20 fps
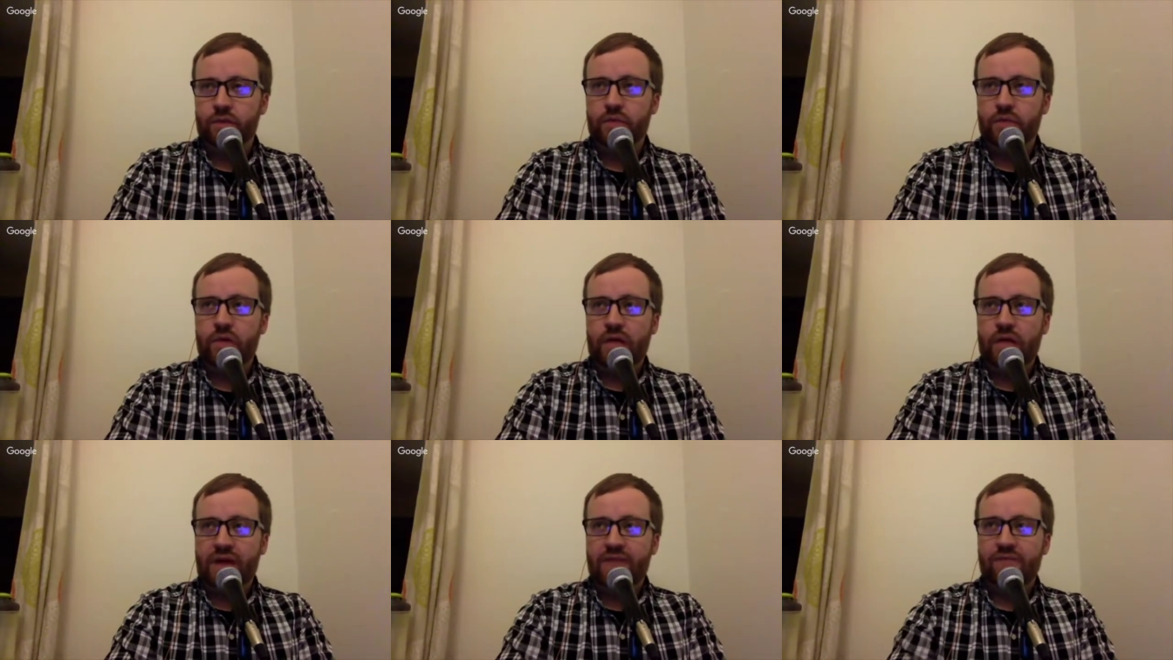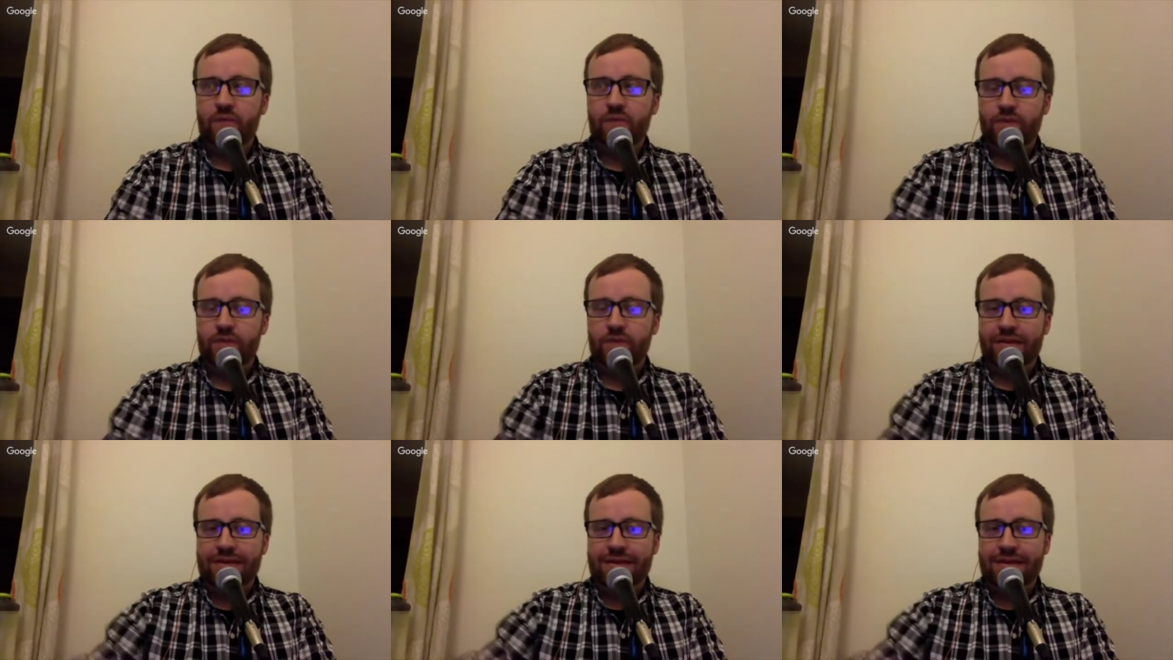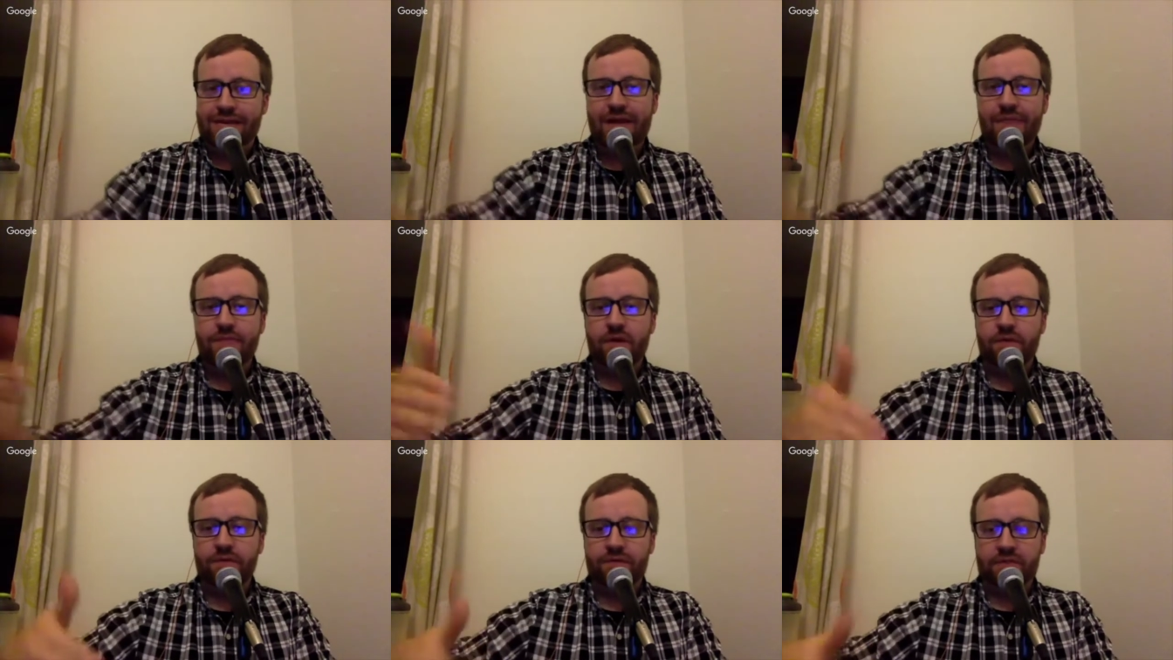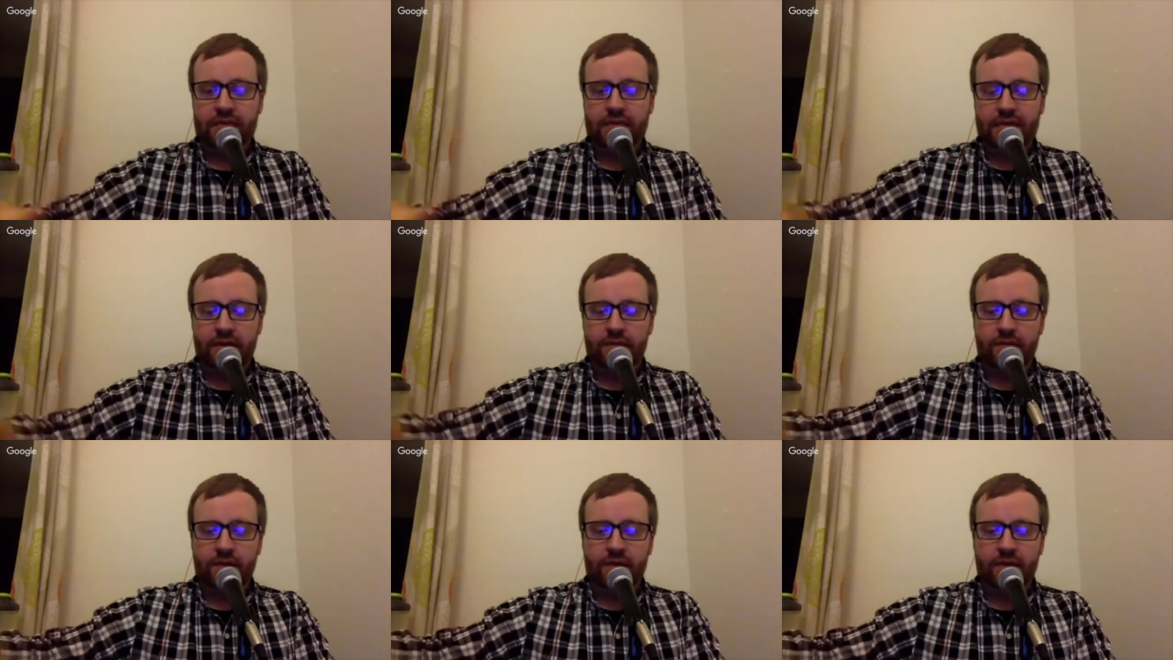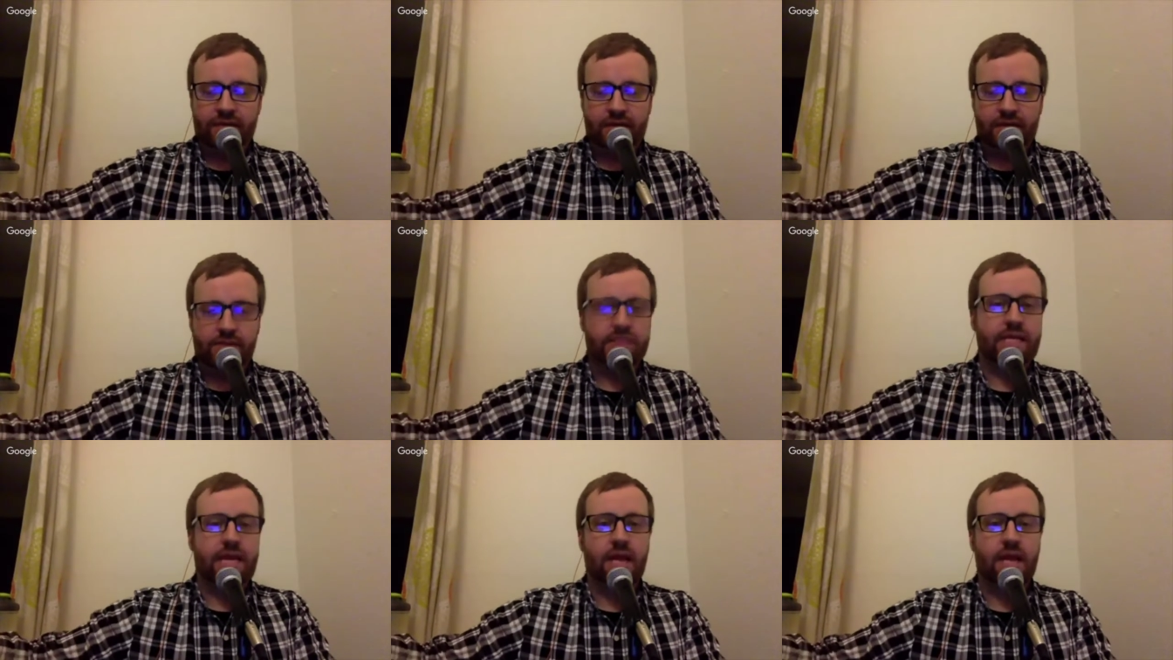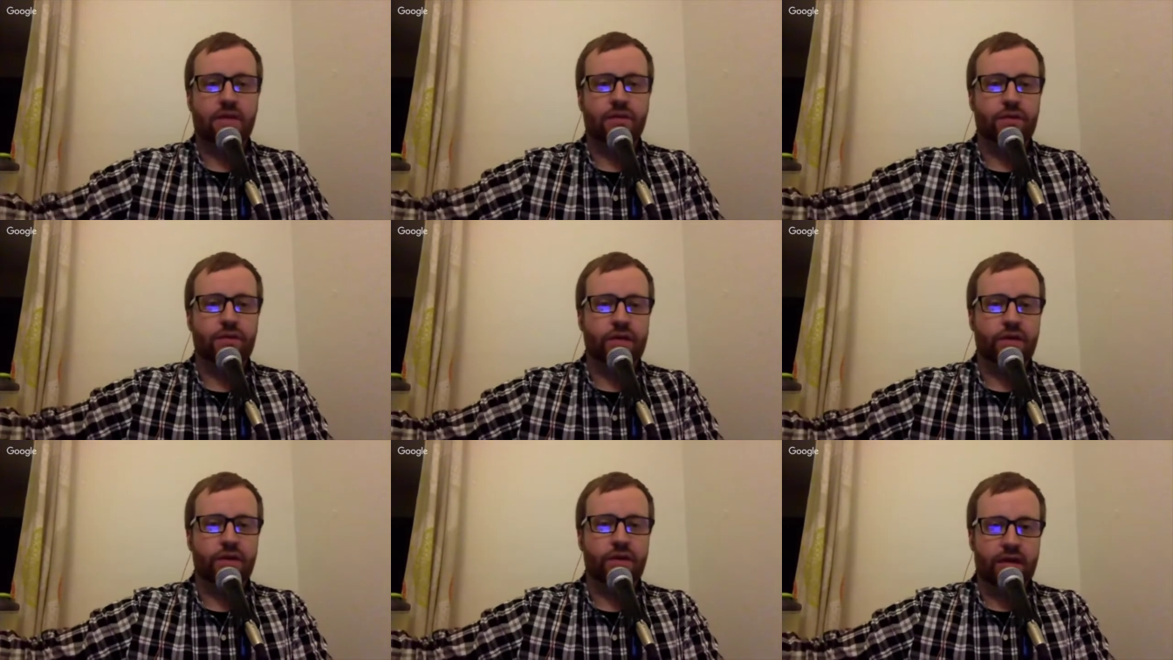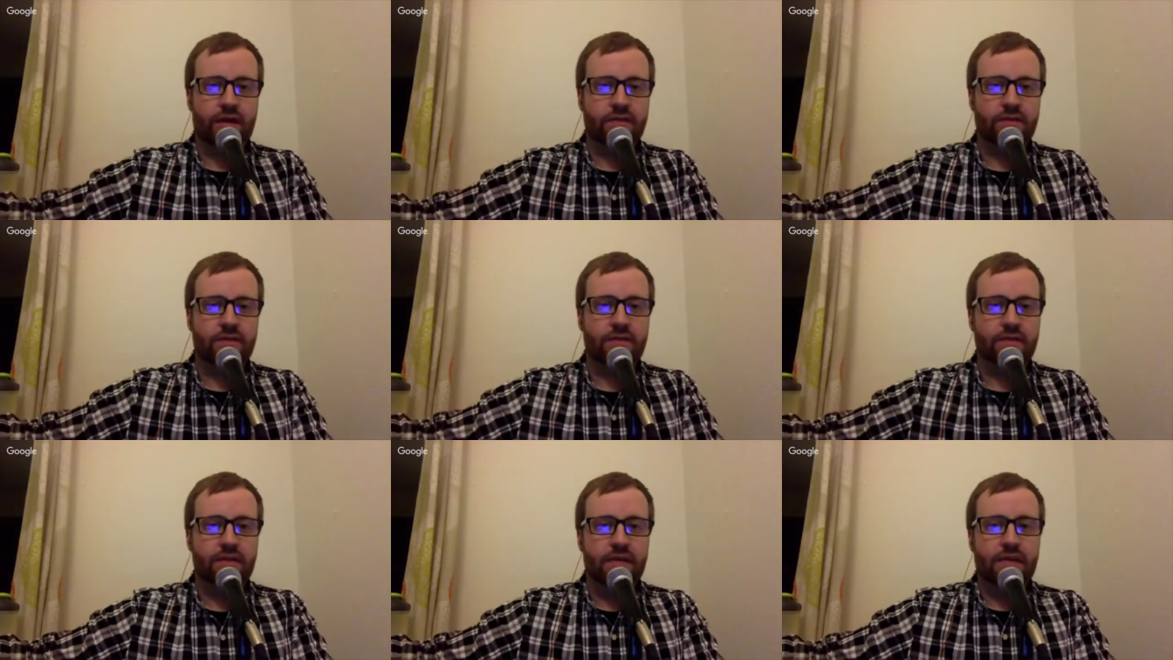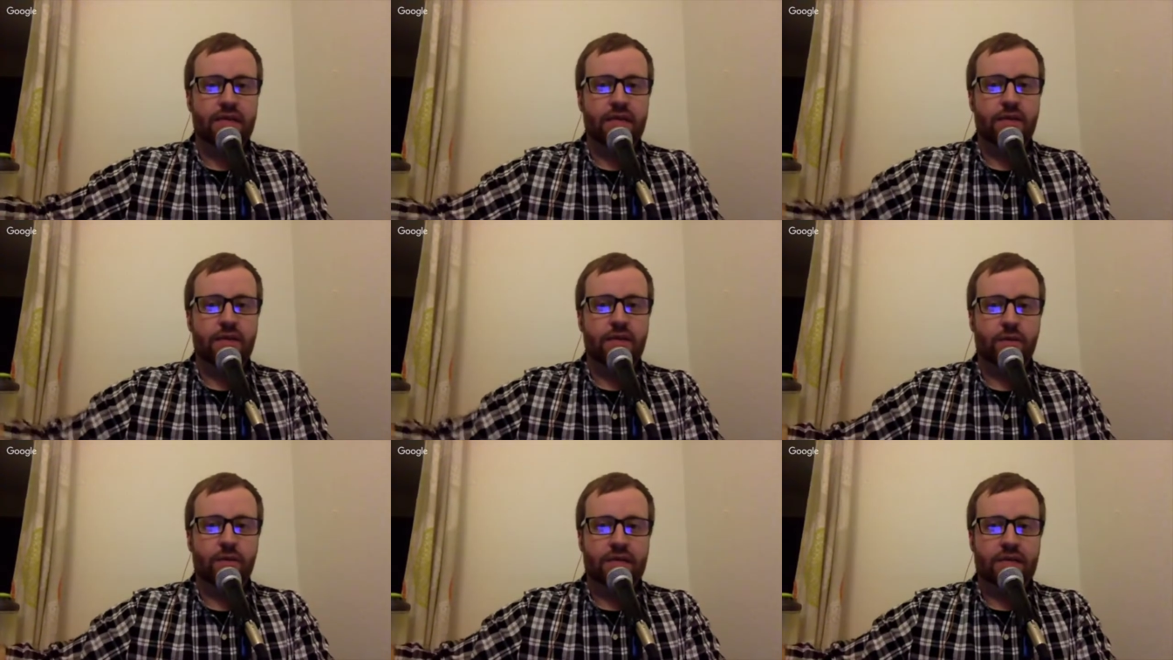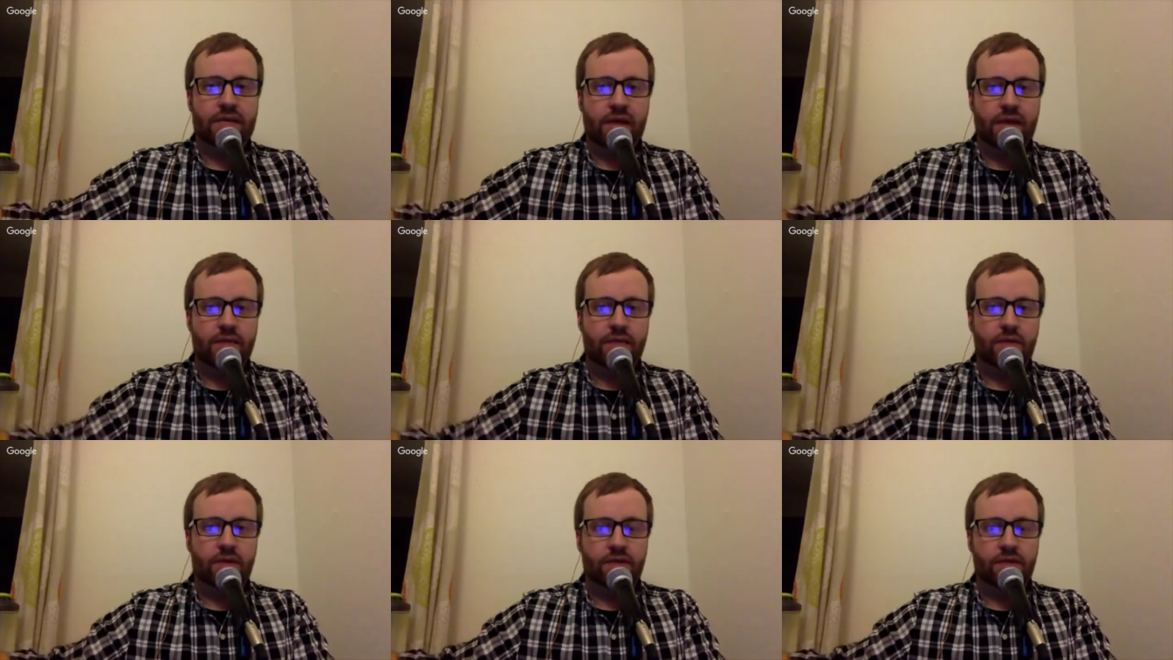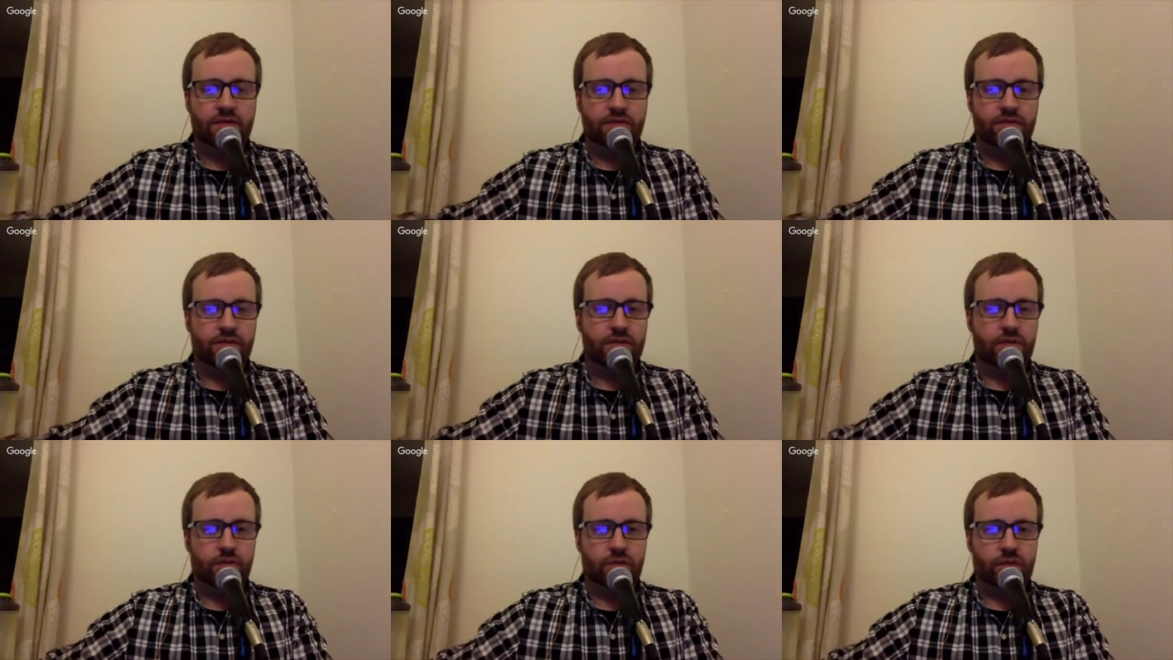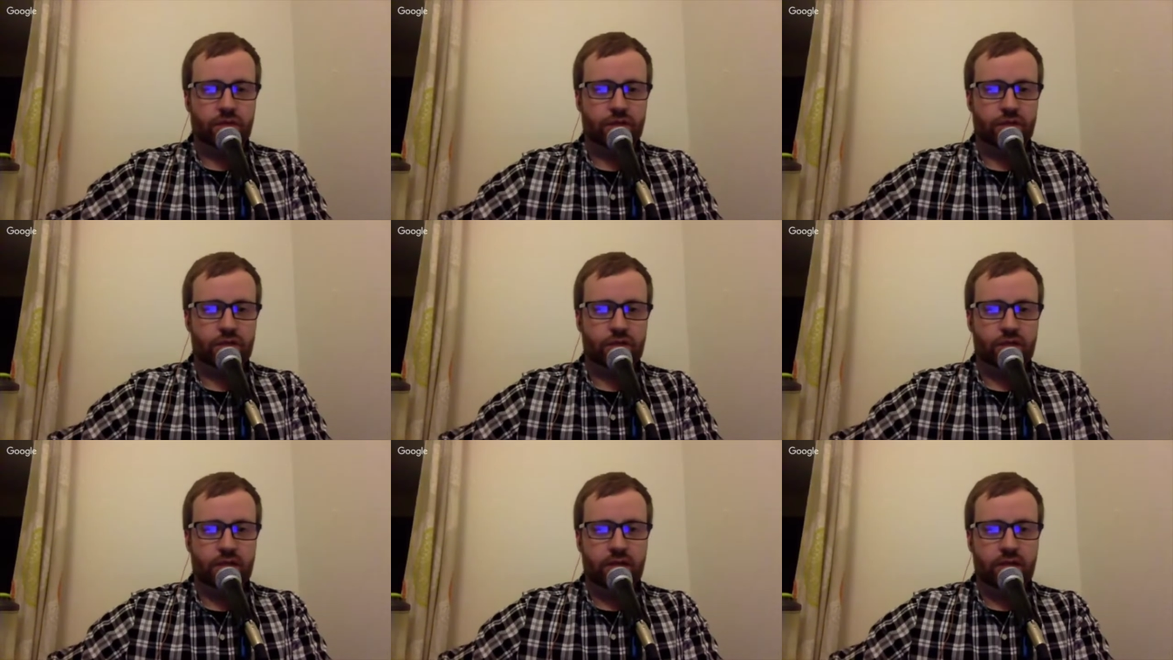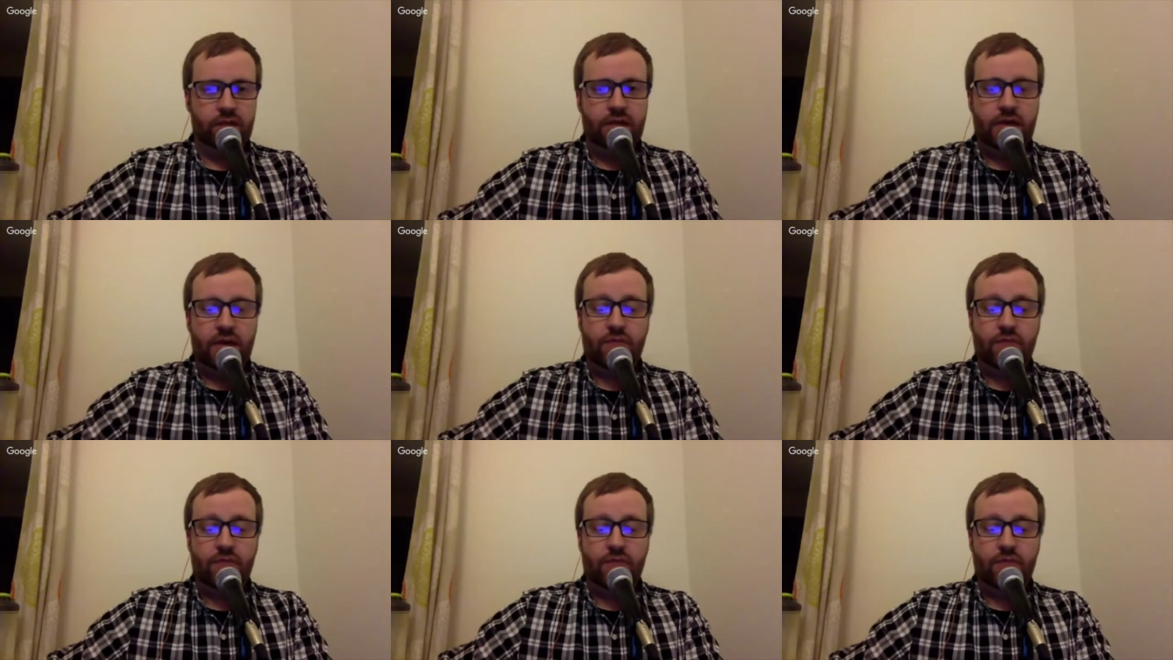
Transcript: we will have only been nine months in. By the time this calendar year ends, it'll be nine months of the Switch.